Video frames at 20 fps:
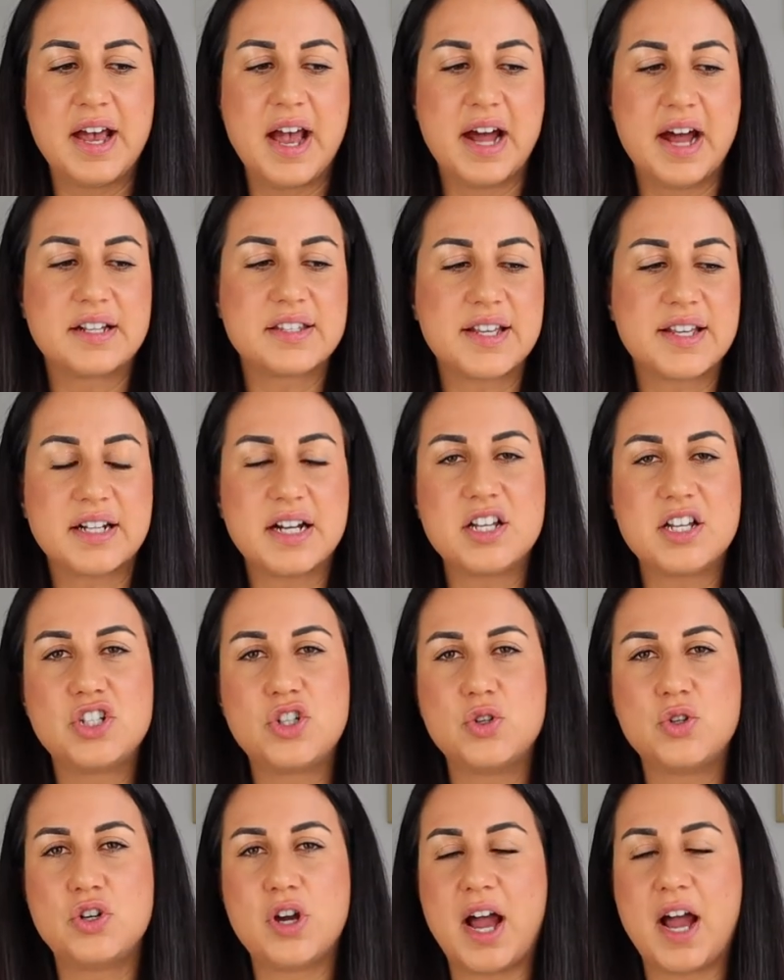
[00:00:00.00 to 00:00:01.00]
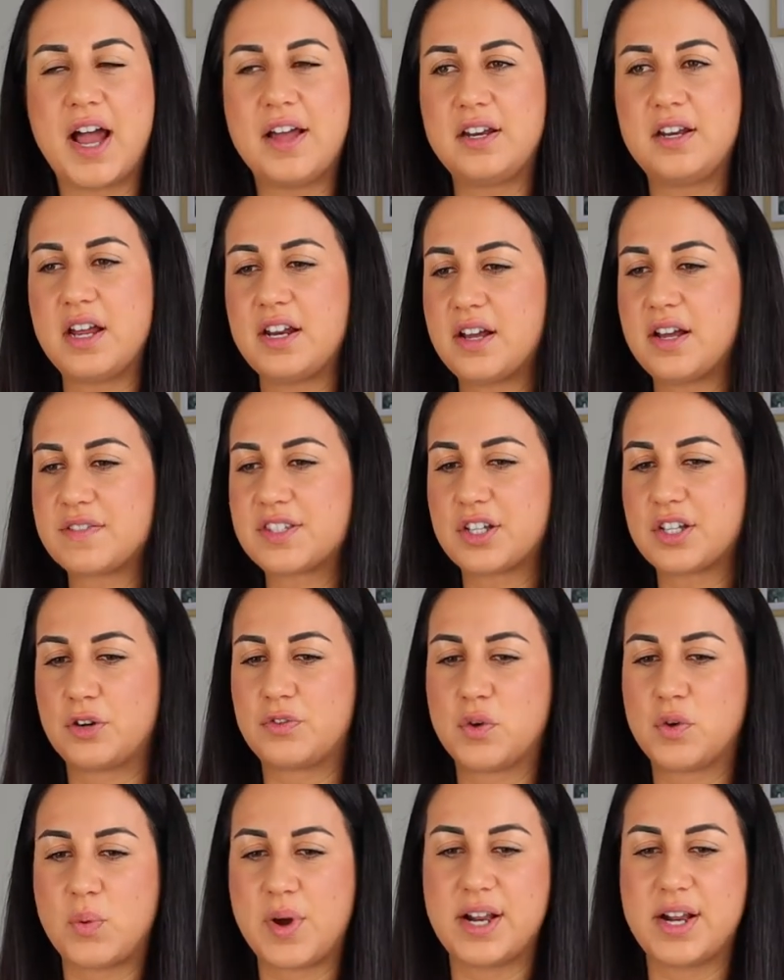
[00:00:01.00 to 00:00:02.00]
And it's like I knew, I had enough
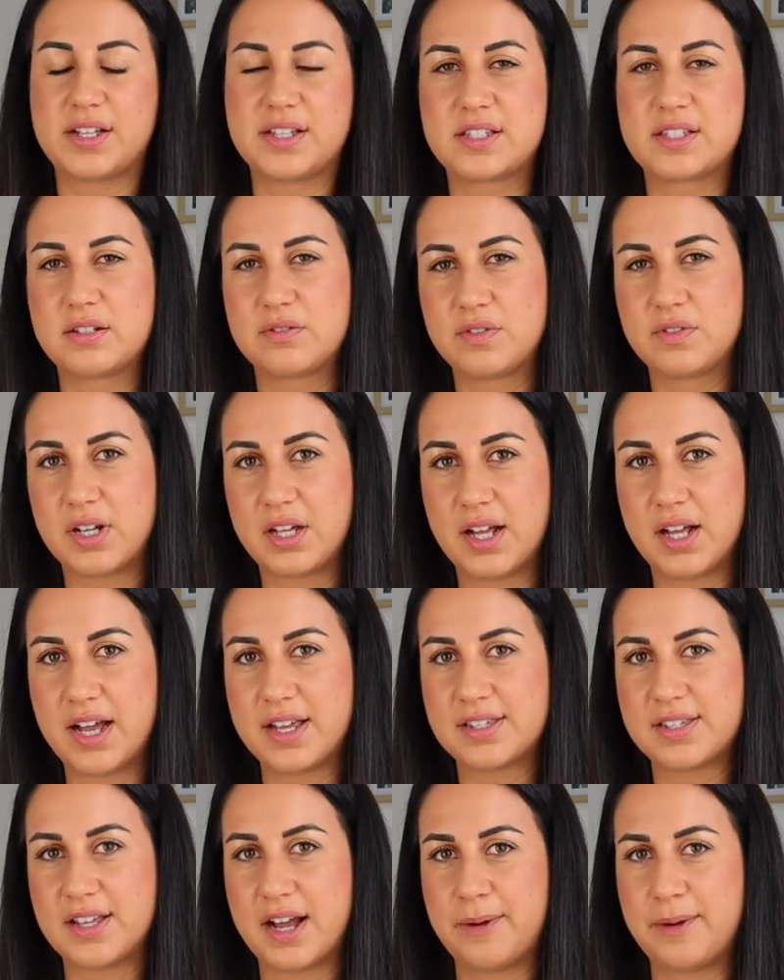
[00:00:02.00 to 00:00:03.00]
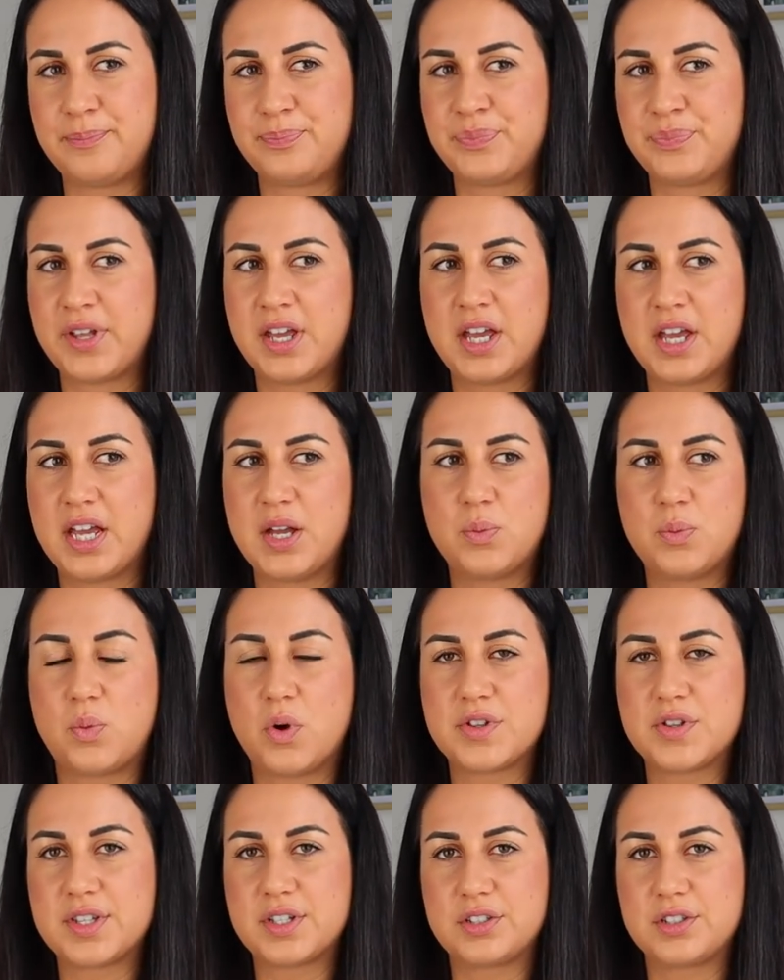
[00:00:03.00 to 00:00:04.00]
self-awareness to realize that it
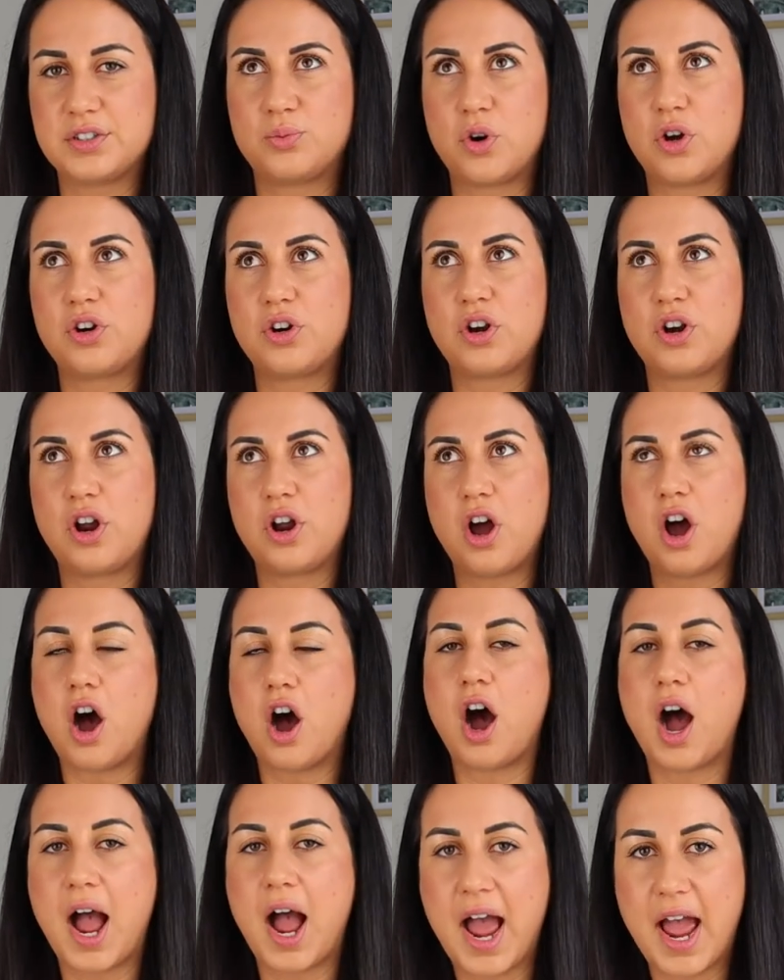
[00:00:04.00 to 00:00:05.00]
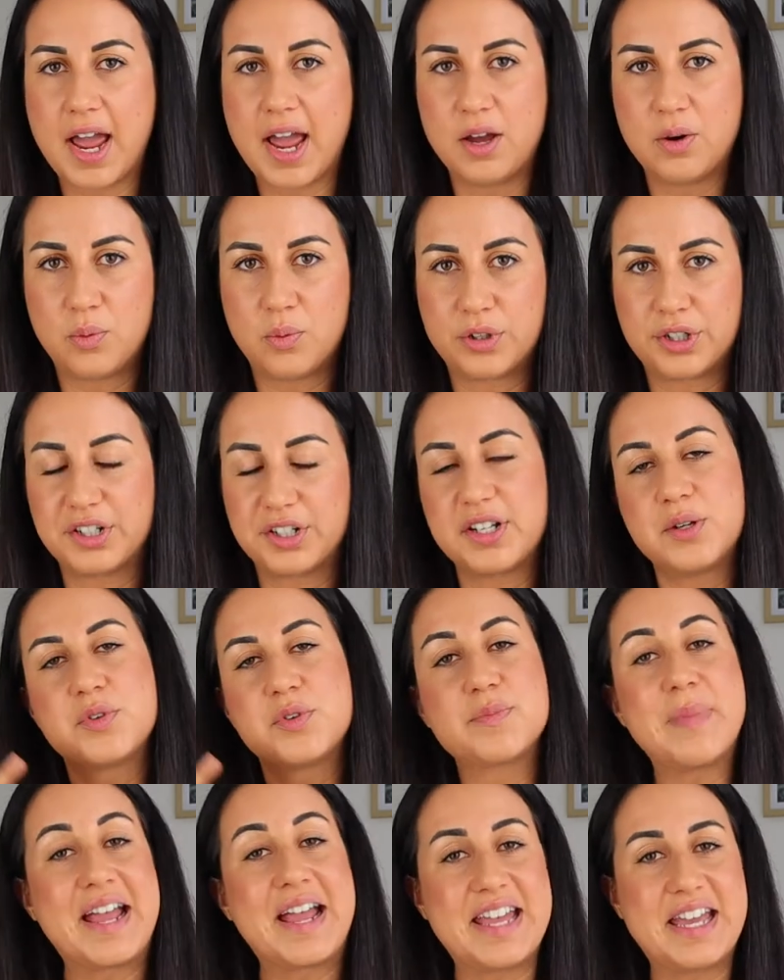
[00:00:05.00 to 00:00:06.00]
wasn't what I wanted. It
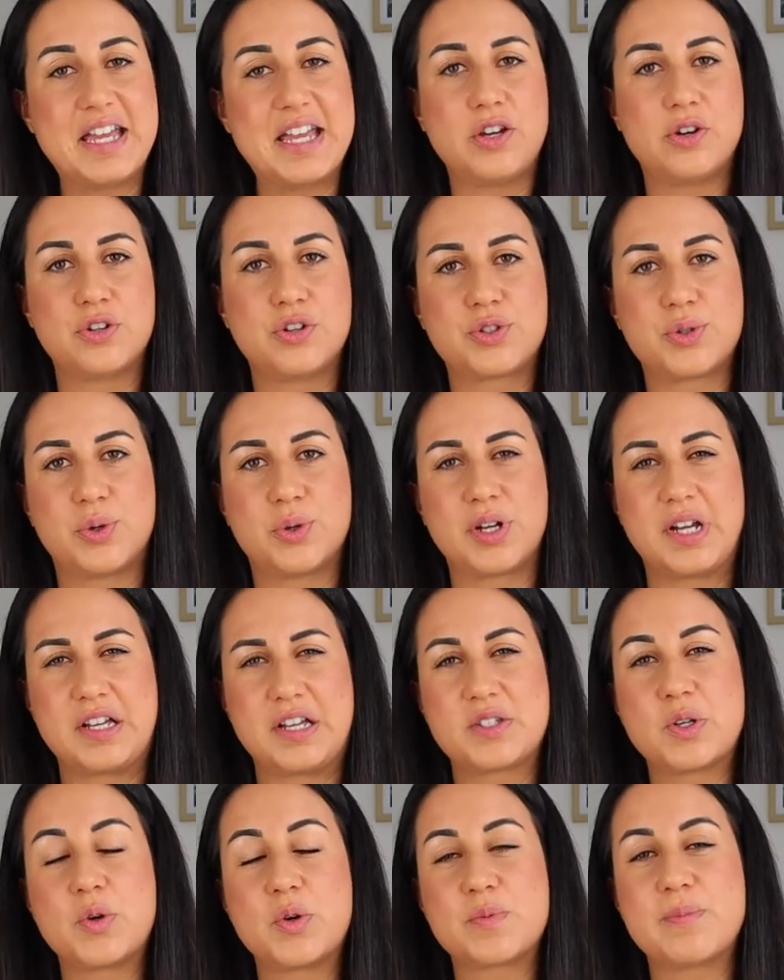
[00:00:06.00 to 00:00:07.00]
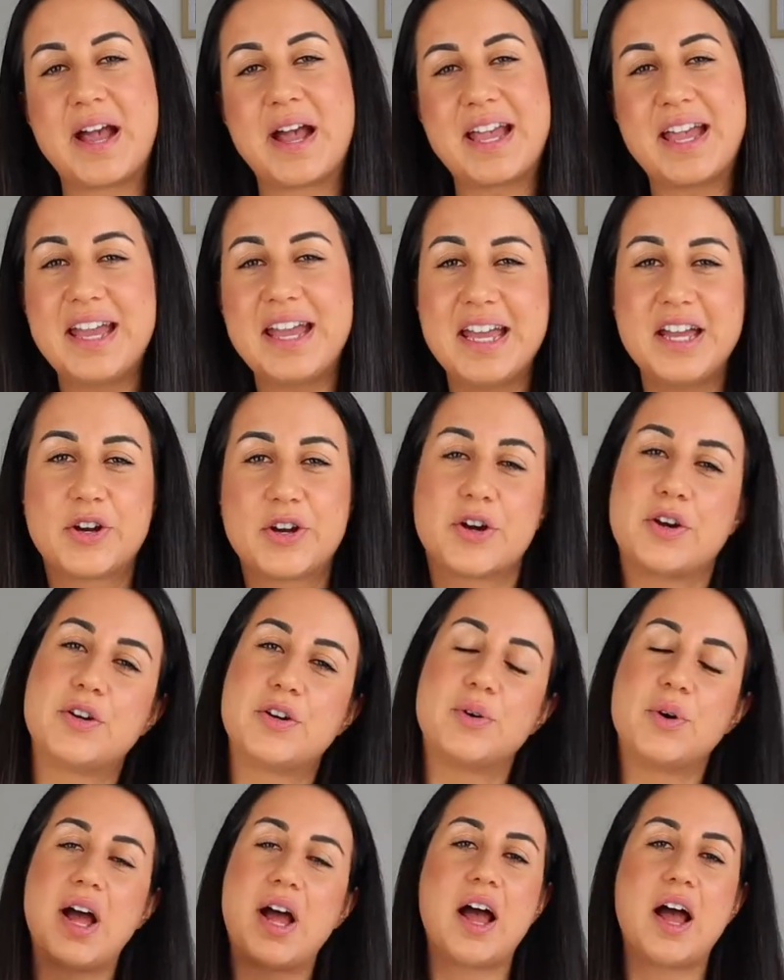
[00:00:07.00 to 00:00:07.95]
was my ego talking. So it was my ego.